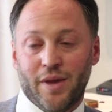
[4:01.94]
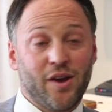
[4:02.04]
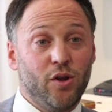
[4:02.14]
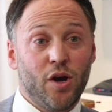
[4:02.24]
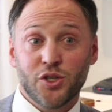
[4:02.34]

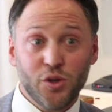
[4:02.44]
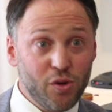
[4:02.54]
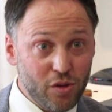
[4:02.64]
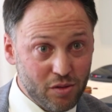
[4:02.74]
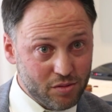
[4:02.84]

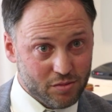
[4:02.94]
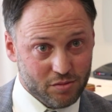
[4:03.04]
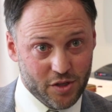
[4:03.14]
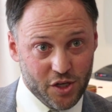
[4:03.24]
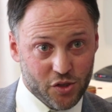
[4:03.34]
ecological
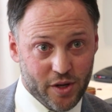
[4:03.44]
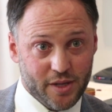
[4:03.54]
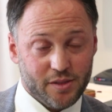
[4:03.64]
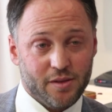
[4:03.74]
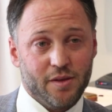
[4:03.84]

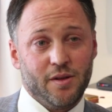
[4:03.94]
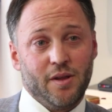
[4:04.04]
interests,